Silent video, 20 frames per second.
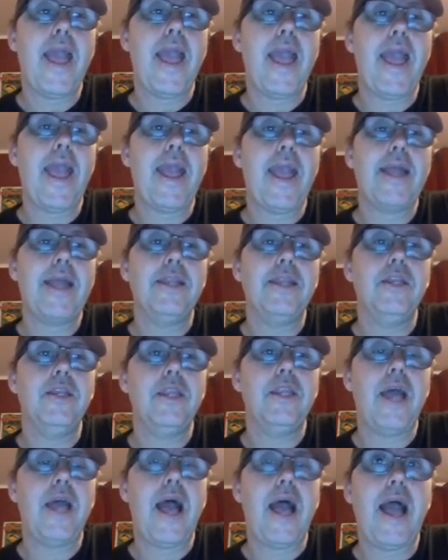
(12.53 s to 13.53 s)
and
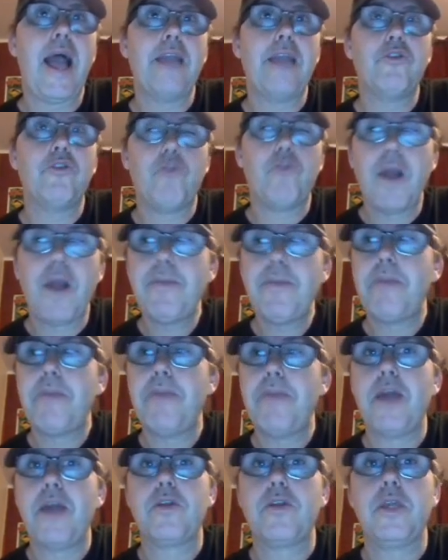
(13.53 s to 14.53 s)
I try my
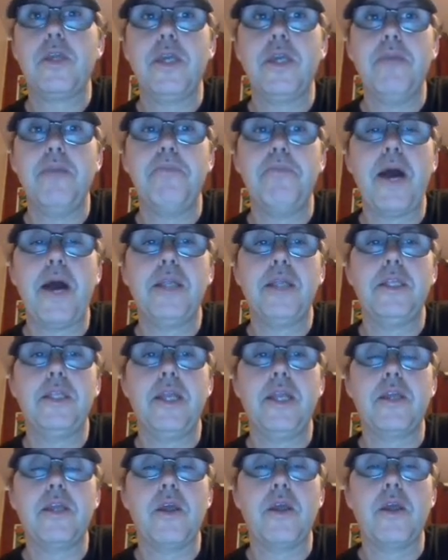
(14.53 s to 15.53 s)
best to keep
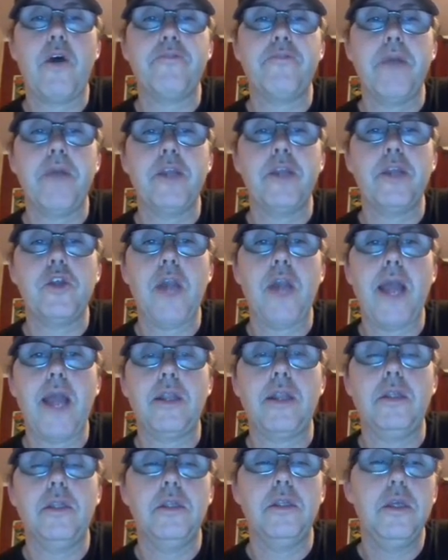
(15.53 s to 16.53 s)
politics off my
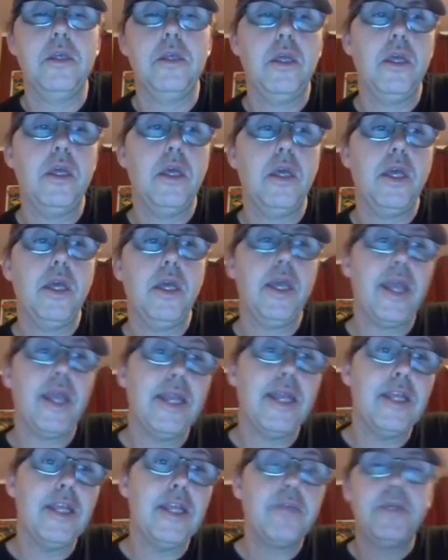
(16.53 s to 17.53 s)
channel.
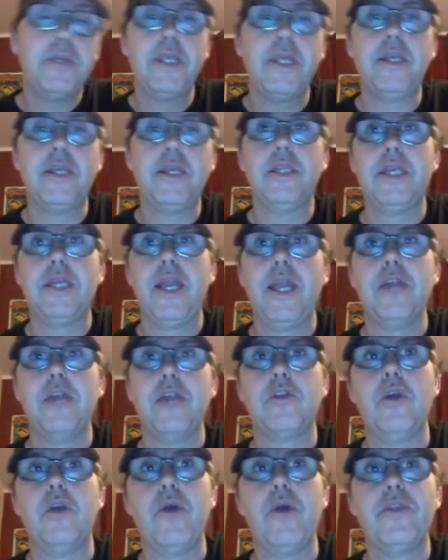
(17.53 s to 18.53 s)
In this particular
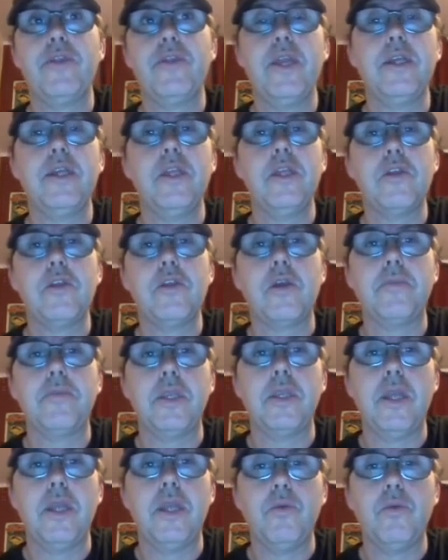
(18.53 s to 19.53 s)
case, though, I think it is
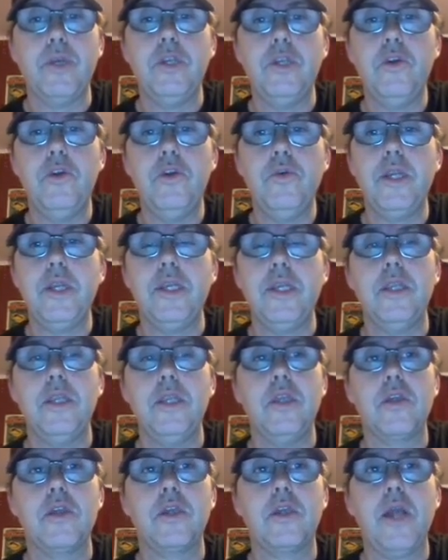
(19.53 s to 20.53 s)
something that we do need to
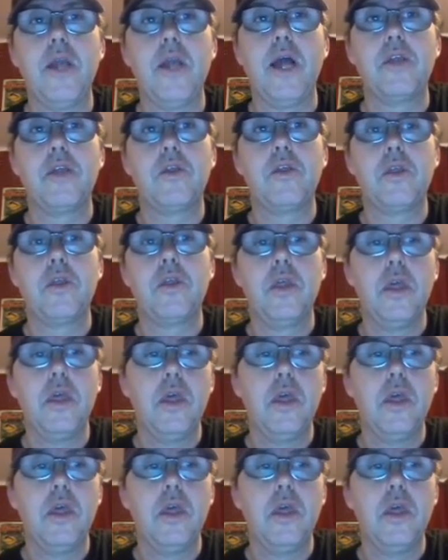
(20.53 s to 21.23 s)
discuss.